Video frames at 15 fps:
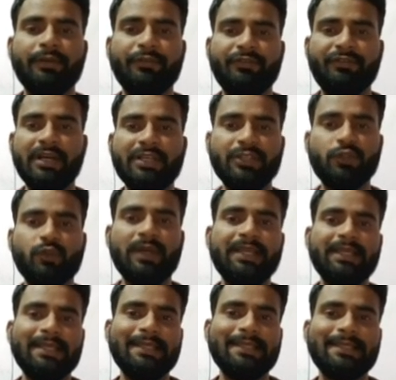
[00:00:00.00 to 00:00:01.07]
First one
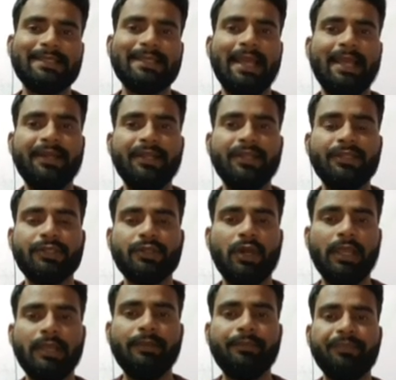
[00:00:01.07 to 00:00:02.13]
is sandy
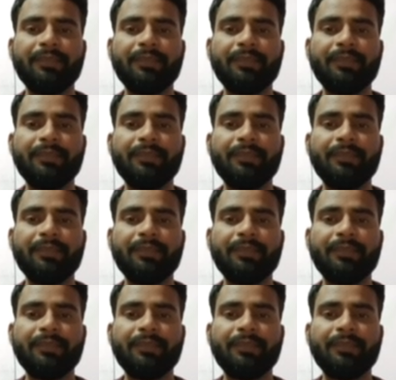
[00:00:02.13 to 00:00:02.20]
soil.